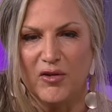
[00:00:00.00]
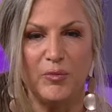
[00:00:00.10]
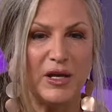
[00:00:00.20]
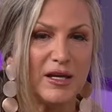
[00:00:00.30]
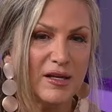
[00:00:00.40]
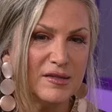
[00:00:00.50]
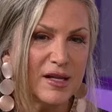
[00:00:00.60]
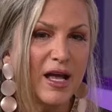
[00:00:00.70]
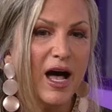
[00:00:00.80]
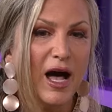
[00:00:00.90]
because
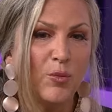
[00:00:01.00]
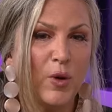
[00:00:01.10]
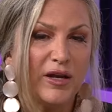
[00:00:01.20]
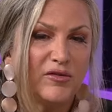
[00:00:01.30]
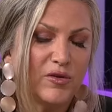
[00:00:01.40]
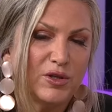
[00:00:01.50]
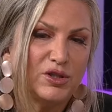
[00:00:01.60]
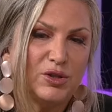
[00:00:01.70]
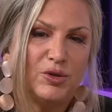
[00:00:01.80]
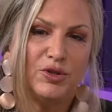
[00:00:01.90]
I'm waiting for the
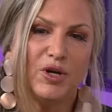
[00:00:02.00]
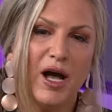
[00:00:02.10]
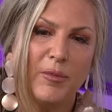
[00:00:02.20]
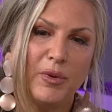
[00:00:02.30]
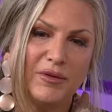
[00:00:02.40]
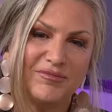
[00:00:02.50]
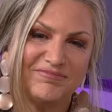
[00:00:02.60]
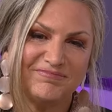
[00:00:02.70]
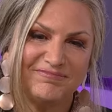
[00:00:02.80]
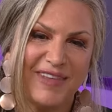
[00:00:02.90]
shoe to drop.
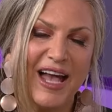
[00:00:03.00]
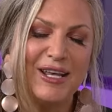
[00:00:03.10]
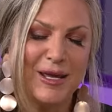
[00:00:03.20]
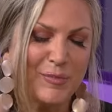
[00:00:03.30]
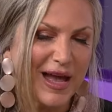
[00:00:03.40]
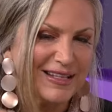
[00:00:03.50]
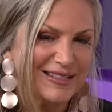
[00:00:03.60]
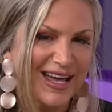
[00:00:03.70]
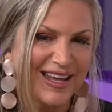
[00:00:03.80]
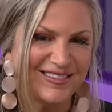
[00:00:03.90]
How do you get
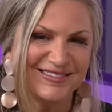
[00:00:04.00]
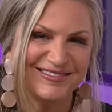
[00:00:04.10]
past that?